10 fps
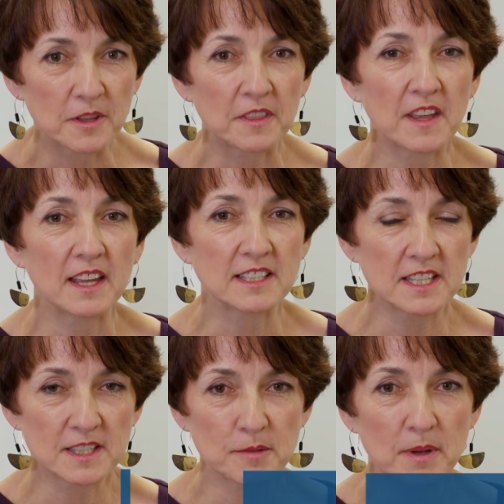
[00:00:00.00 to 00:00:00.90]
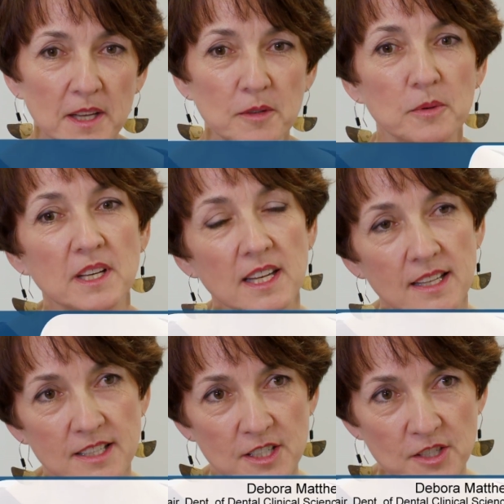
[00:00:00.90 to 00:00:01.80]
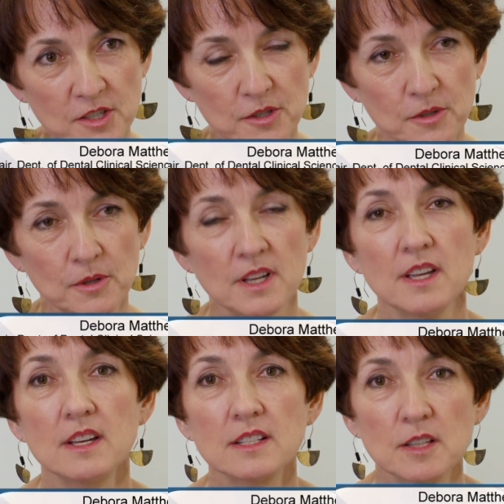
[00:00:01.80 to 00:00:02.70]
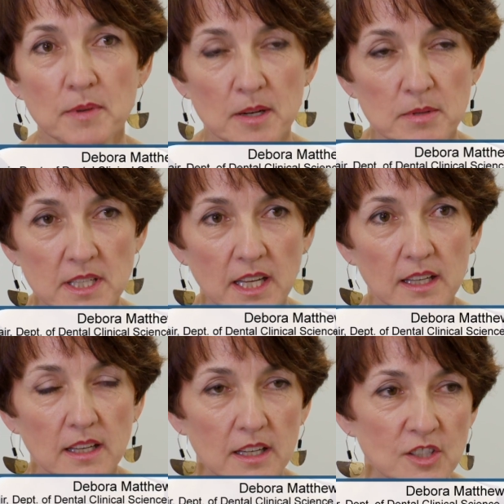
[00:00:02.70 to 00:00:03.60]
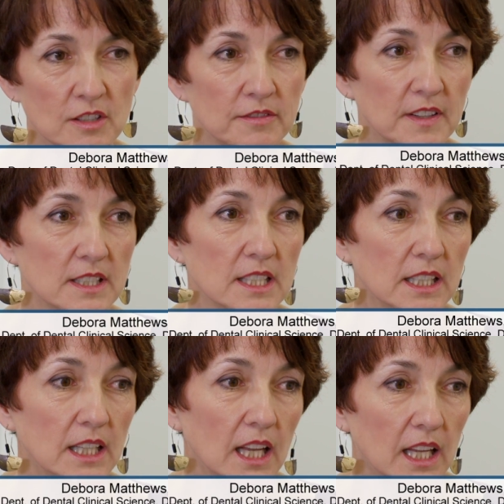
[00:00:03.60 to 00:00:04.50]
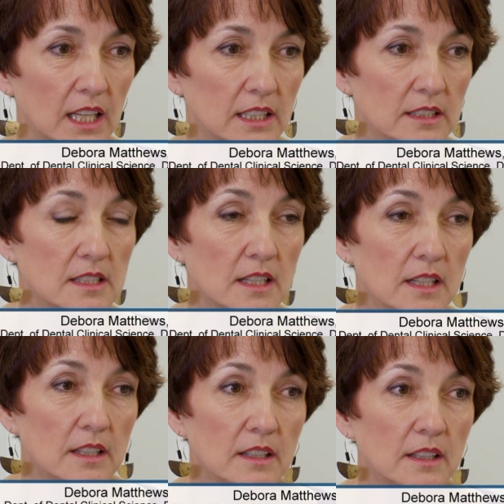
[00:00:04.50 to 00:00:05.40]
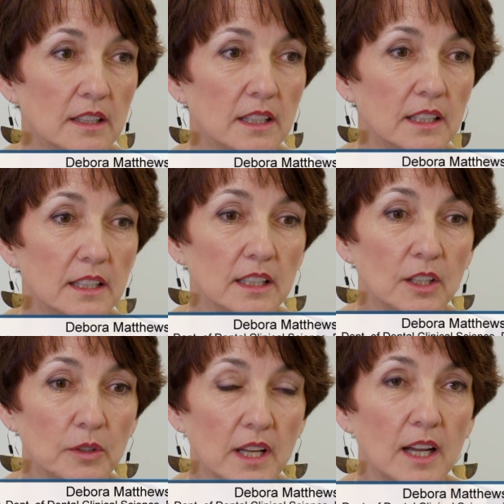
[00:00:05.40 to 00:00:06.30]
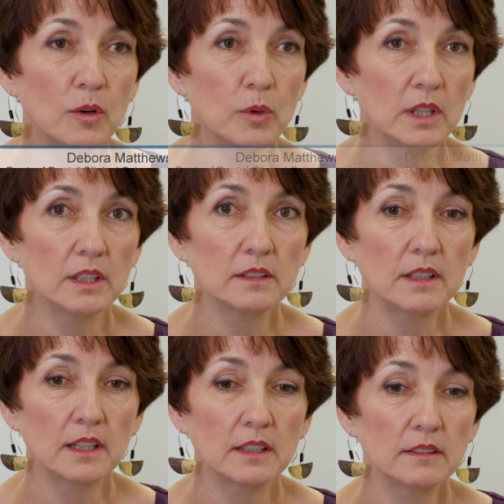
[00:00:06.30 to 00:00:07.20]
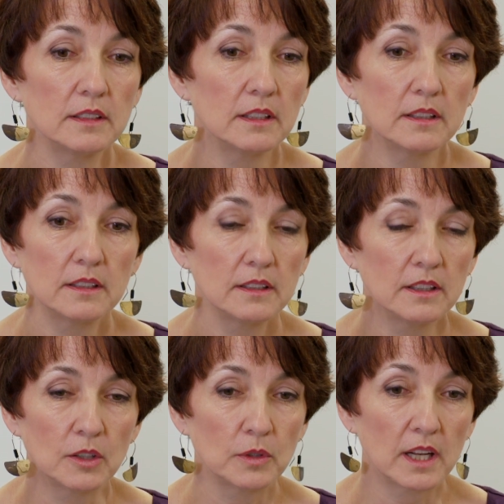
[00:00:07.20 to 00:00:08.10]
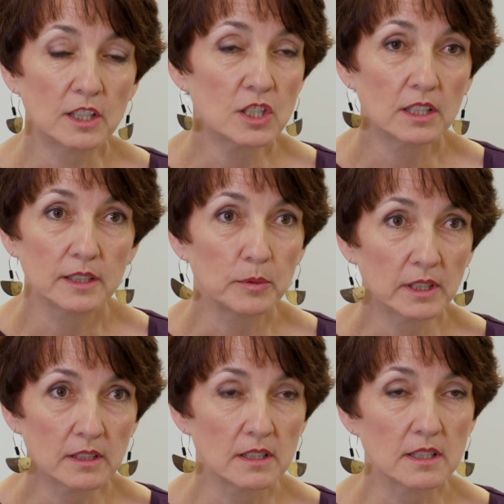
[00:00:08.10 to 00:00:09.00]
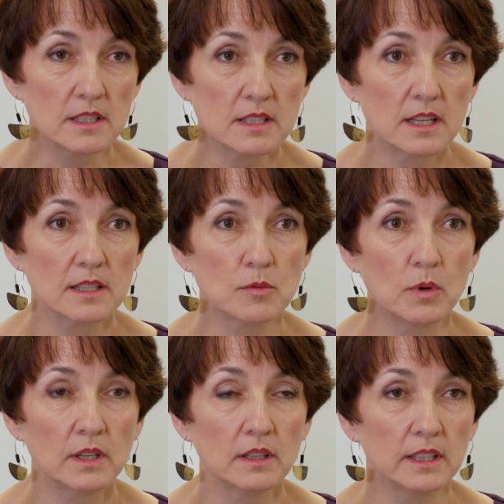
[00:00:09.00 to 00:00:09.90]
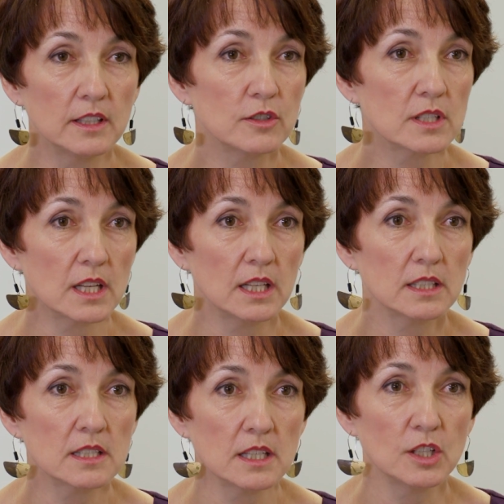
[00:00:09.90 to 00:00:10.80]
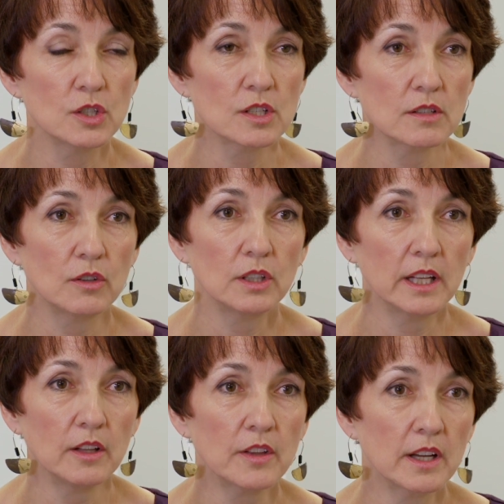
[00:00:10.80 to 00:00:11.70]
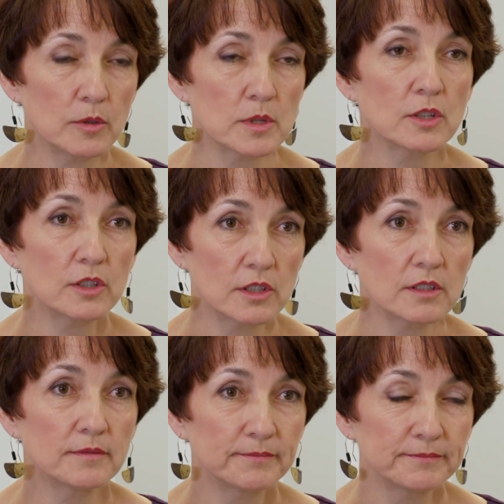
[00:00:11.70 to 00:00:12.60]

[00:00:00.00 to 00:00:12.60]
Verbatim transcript: that they anticipated we needed to do to be able to get national funding. And, you know, now we're uh, you know, nationally recognized as one of the leaders in seniors oral health care research.